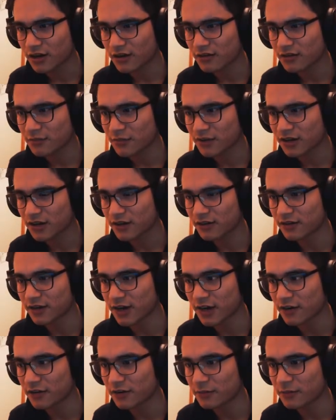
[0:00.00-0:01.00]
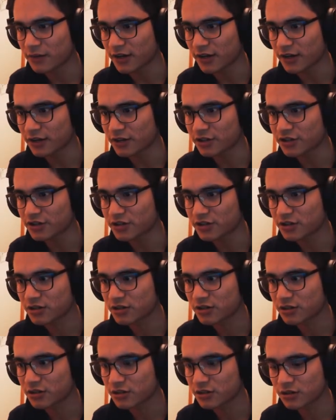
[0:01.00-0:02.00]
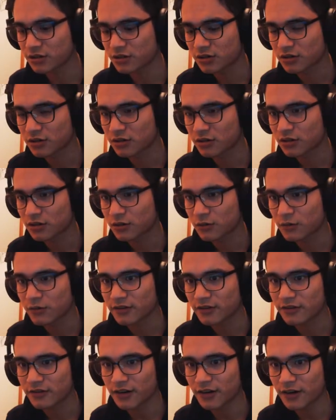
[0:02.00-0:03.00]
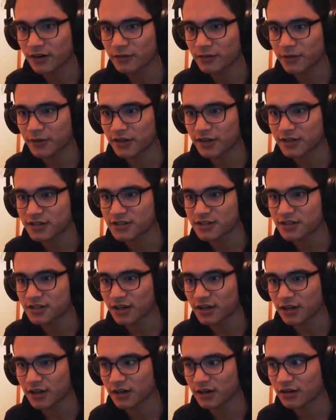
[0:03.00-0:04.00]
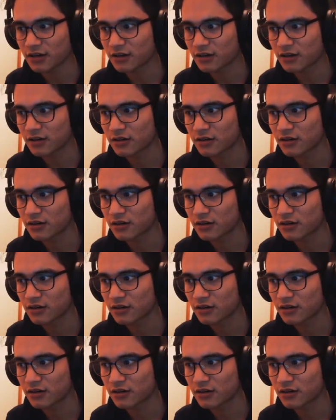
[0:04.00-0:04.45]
I got some kind of diary page. What does the diary page say?